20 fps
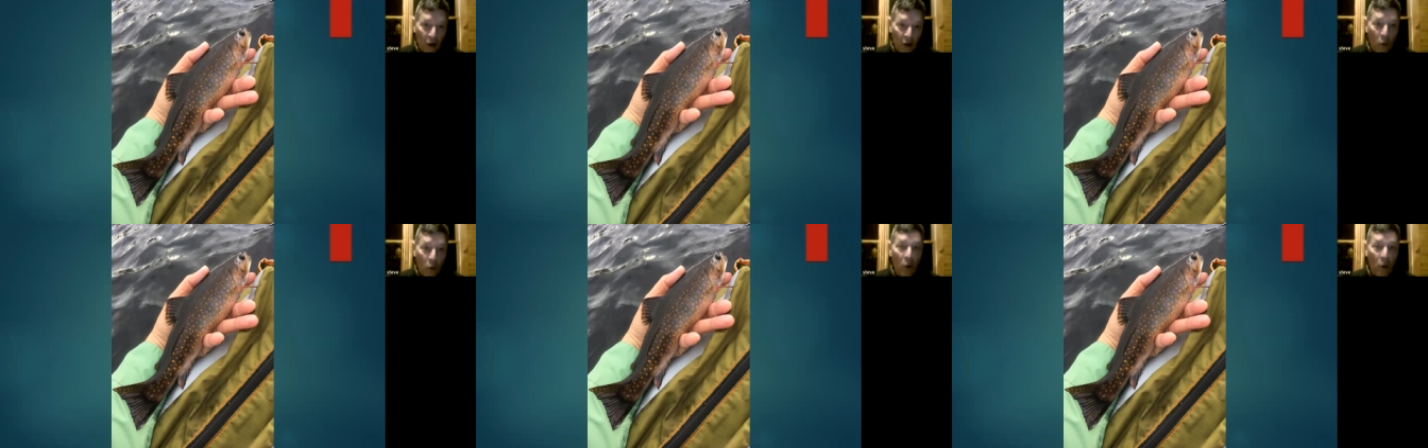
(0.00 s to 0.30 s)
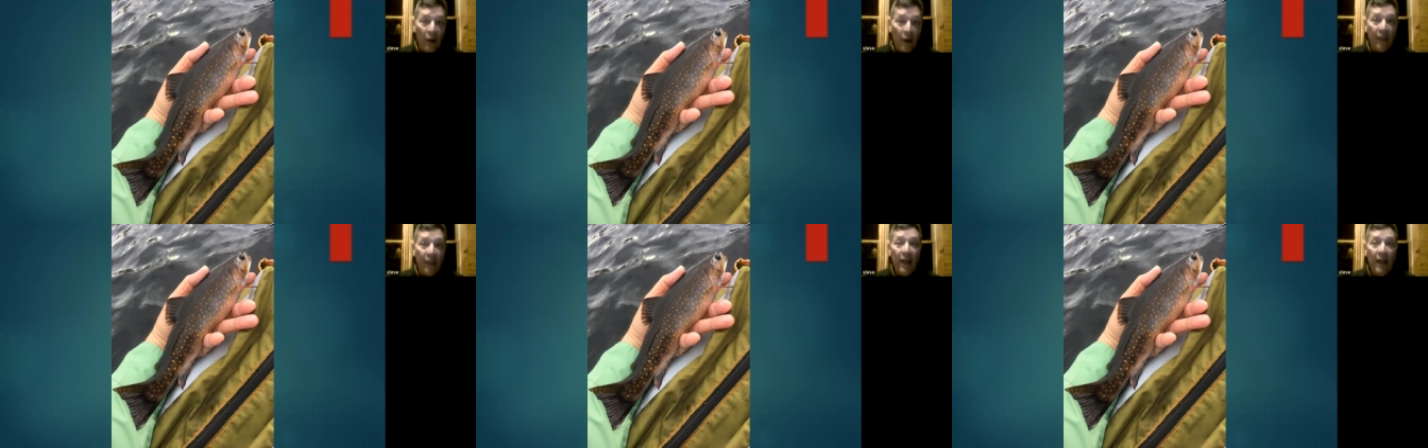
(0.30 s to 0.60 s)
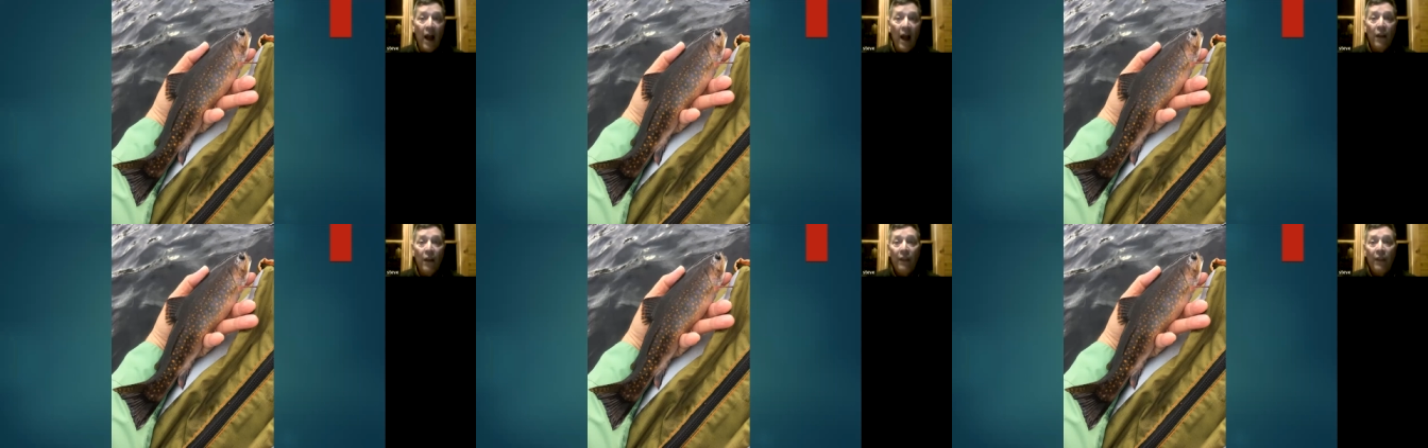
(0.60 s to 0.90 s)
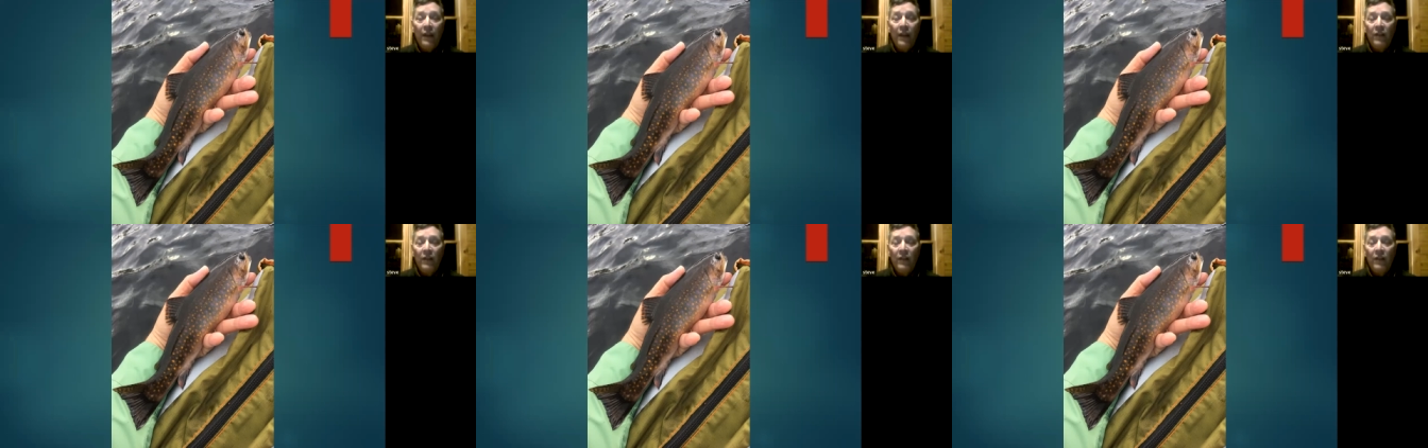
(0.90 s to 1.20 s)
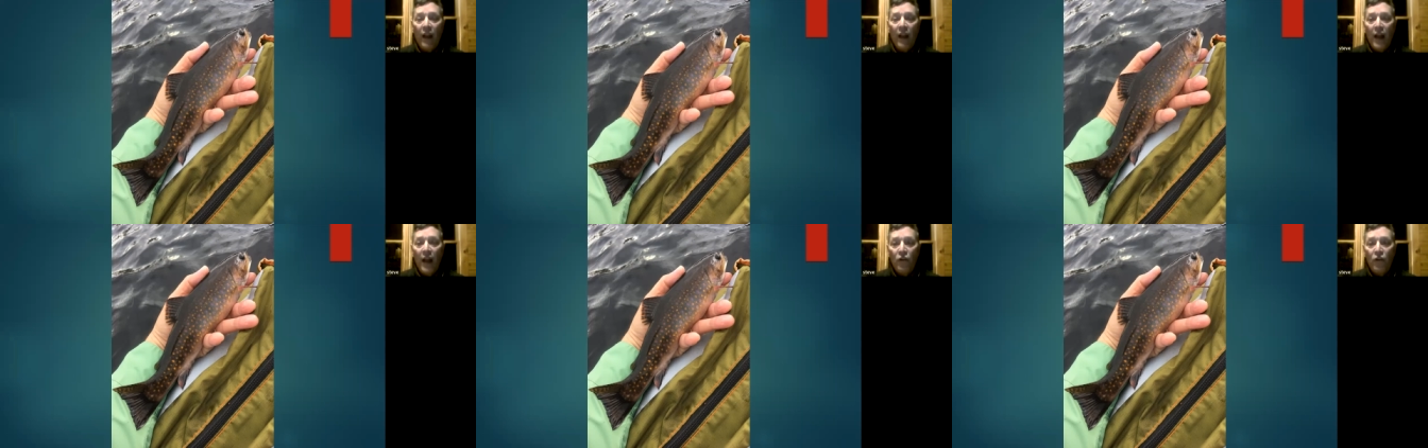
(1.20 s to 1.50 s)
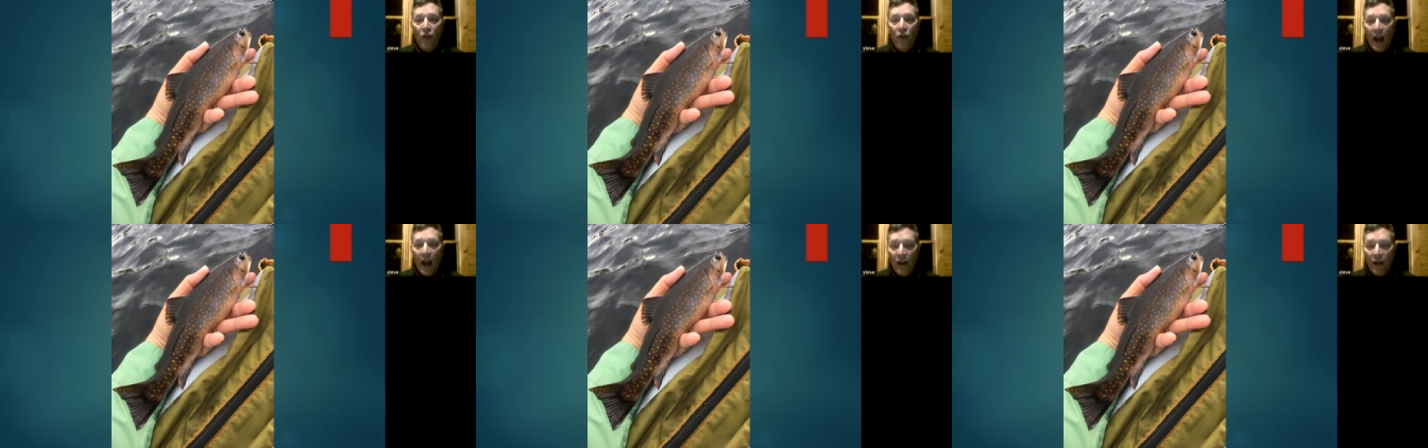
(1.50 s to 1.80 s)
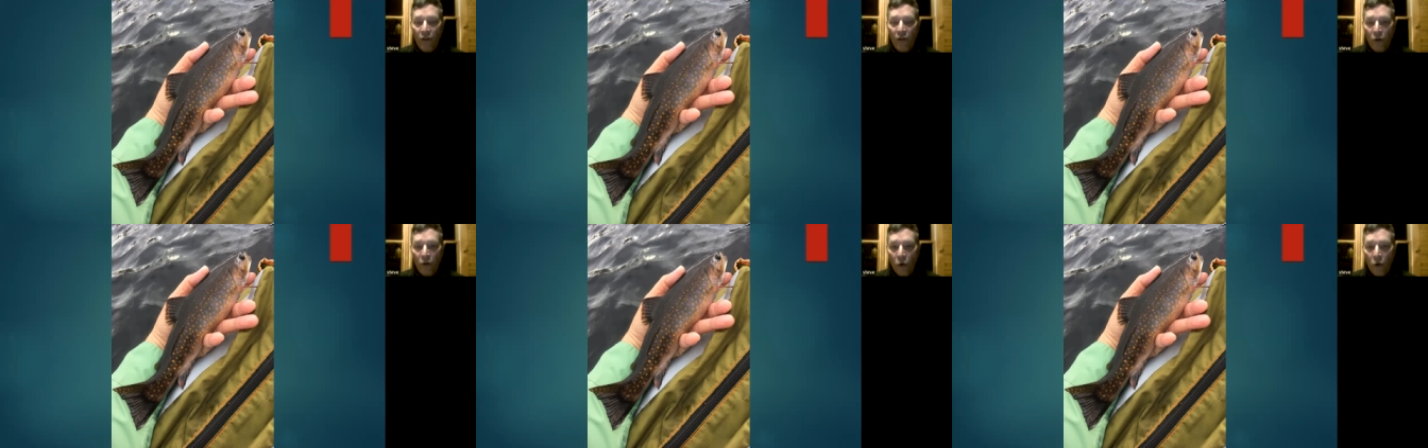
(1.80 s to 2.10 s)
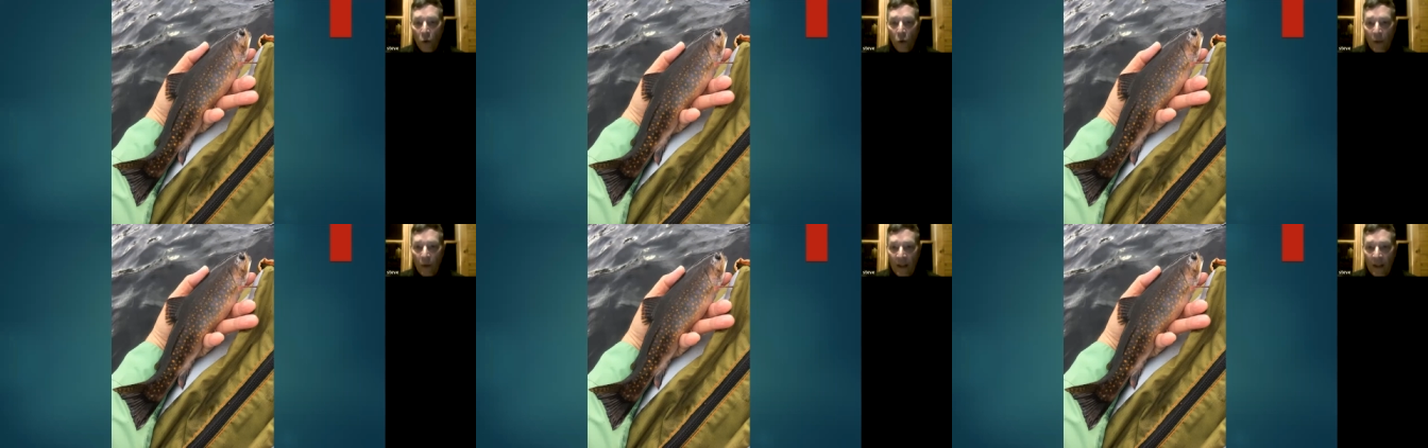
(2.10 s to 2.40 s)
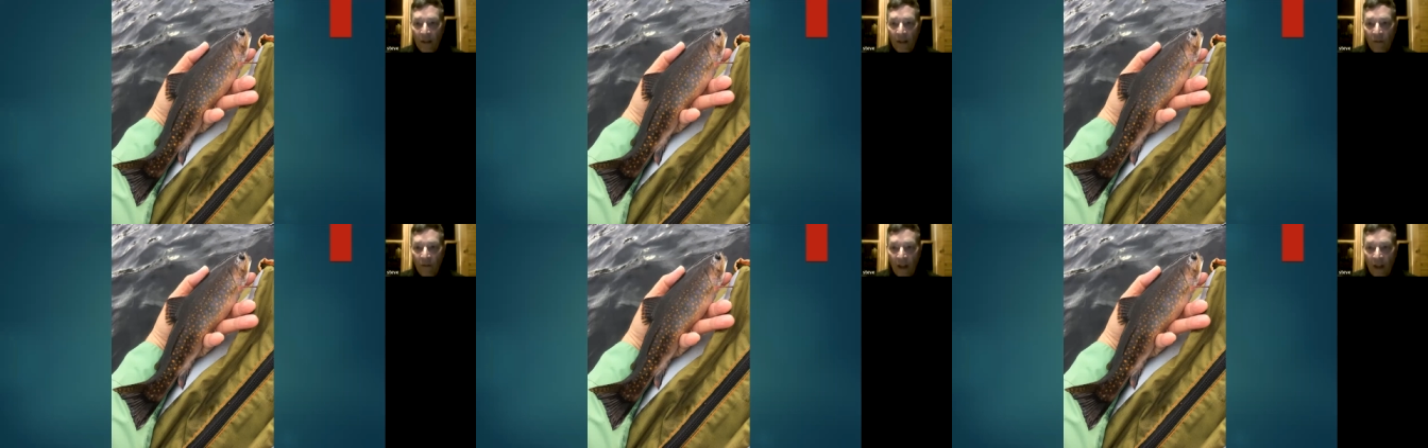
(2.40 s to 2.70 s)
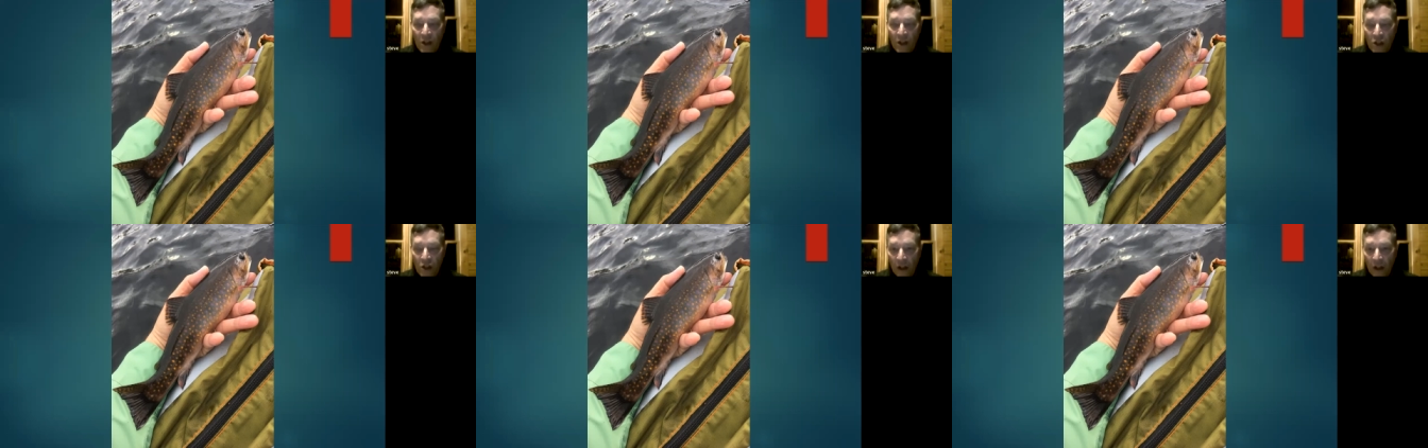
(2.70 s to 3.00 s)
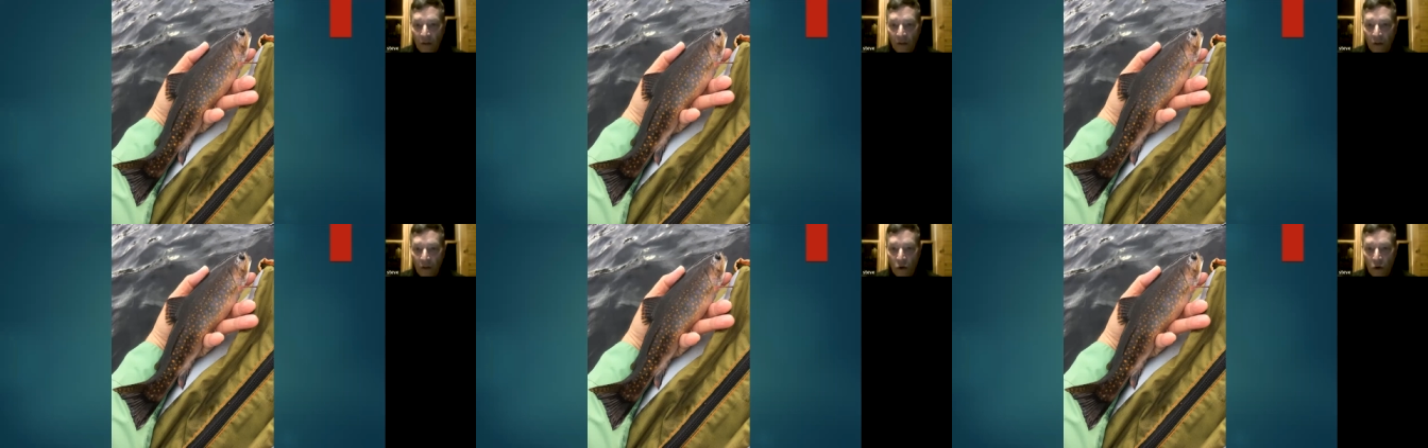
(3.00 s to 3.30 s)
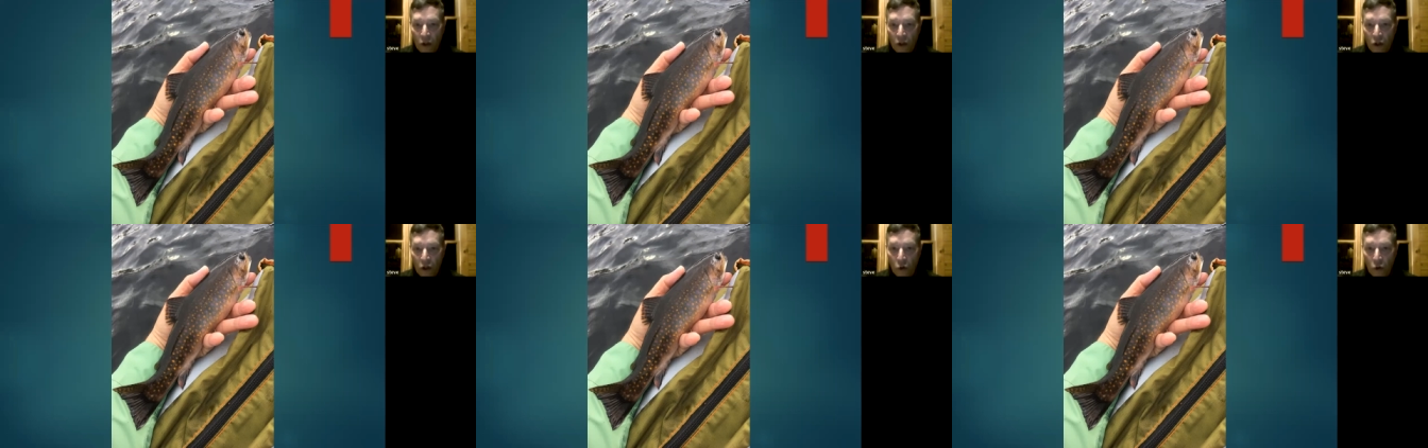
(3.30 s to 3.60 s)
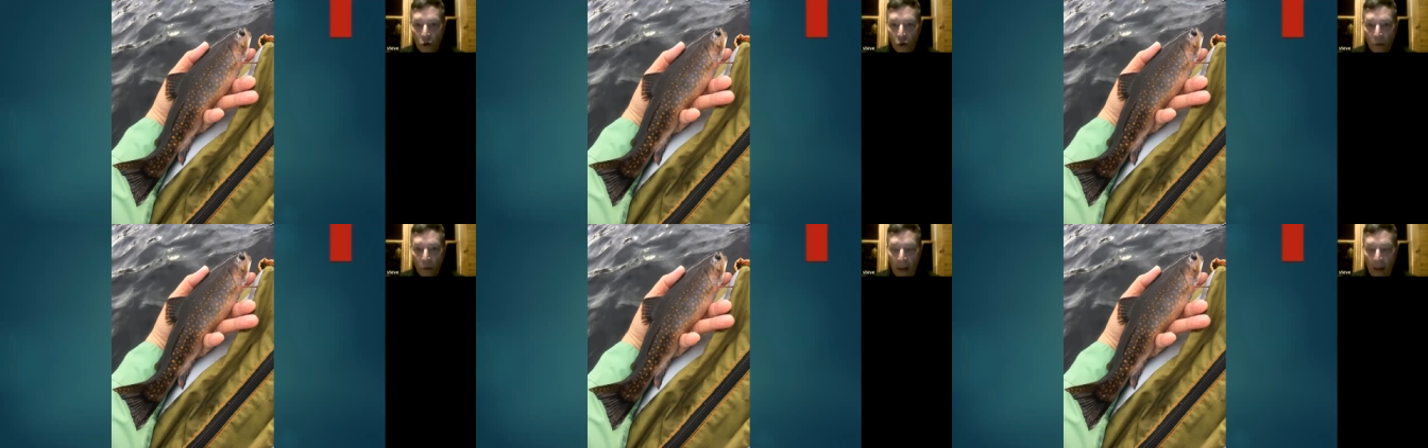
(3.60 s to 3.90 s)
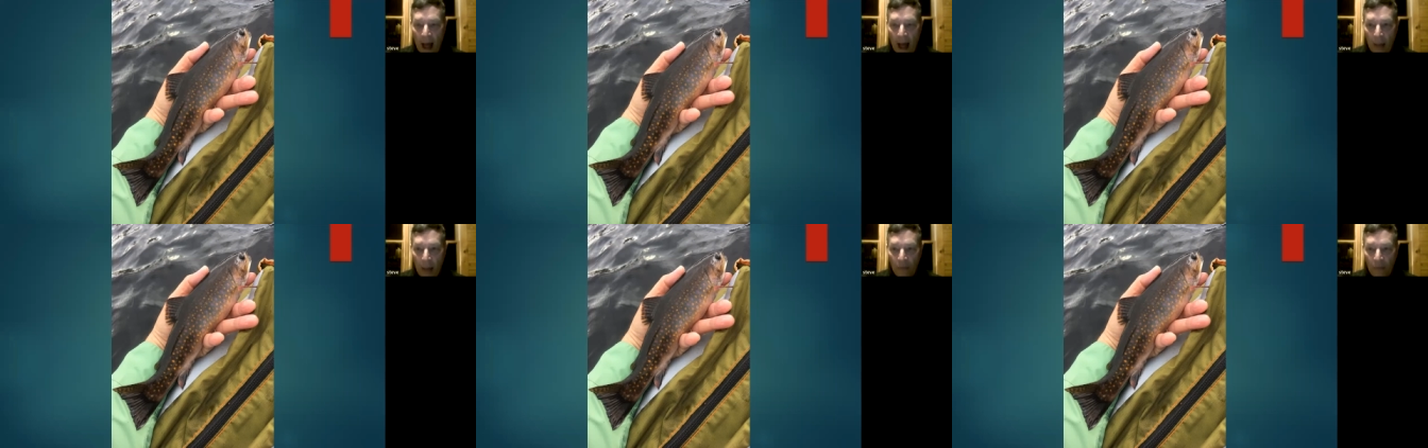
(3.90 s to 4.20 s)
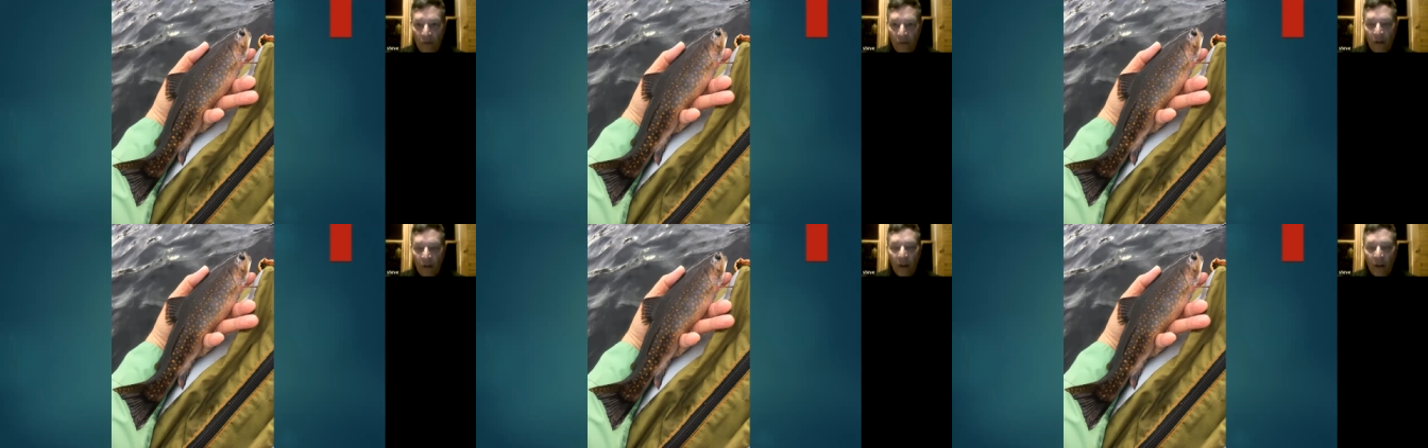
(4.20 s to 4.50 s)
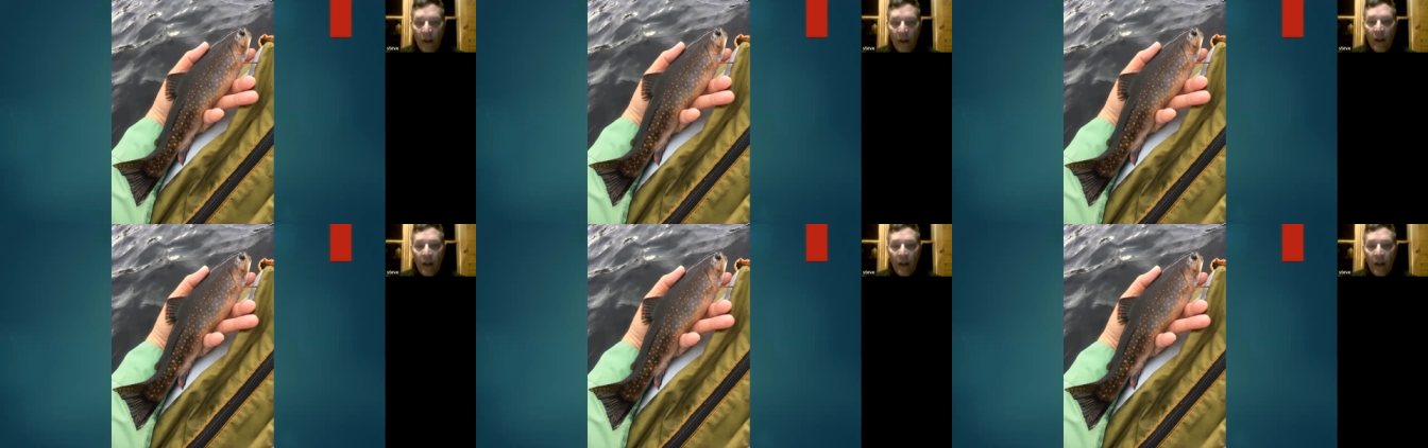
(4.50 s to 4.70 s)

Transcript: One of the other things that I try to do with the invention of, of course, Google Maps